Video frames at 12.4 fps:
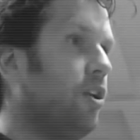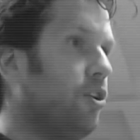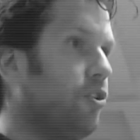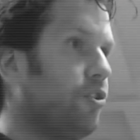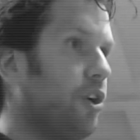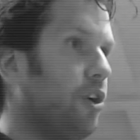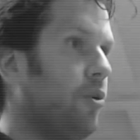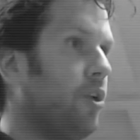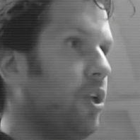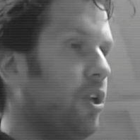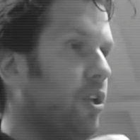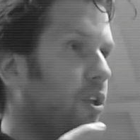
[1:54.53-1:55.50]
So
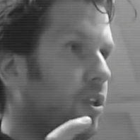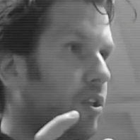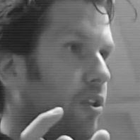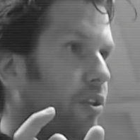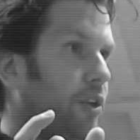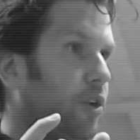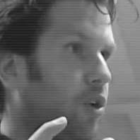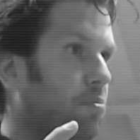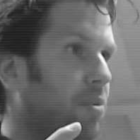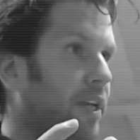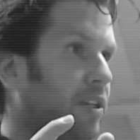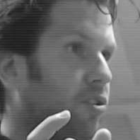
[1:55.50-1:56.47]
the
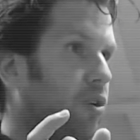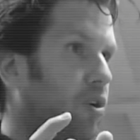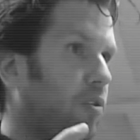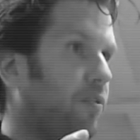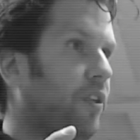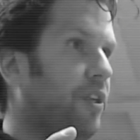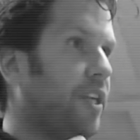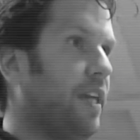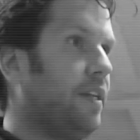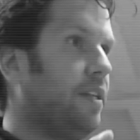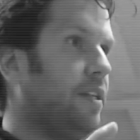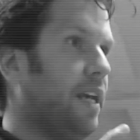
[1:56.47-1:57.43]
complex of the
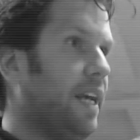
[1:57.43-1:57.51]
tendon